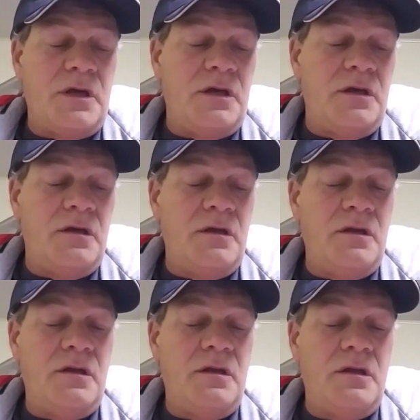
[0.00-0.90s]

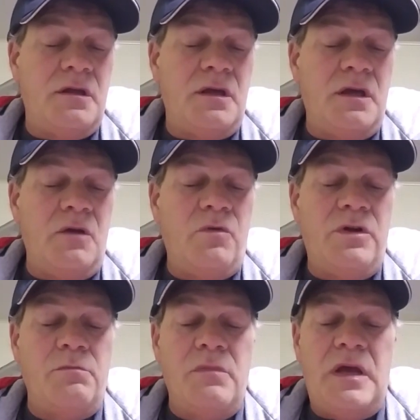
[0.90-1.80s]
It
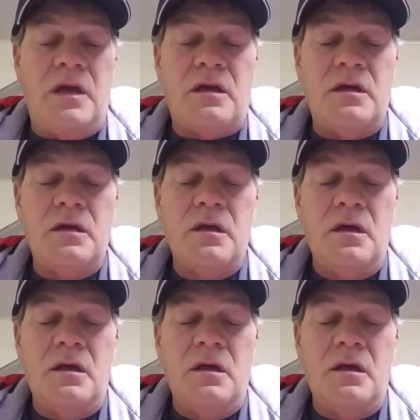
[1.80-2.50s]
would make